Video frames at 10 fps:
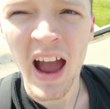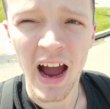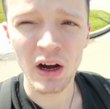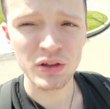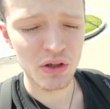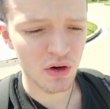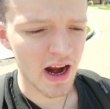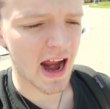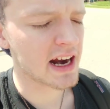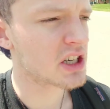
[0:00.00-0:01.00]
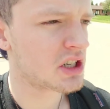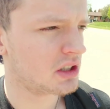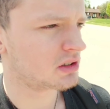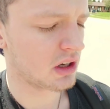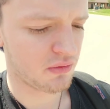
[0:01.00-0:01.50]
How do your
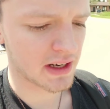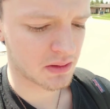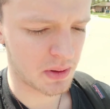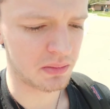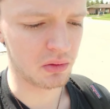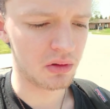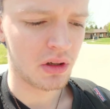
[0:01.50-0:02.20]
actions affect people?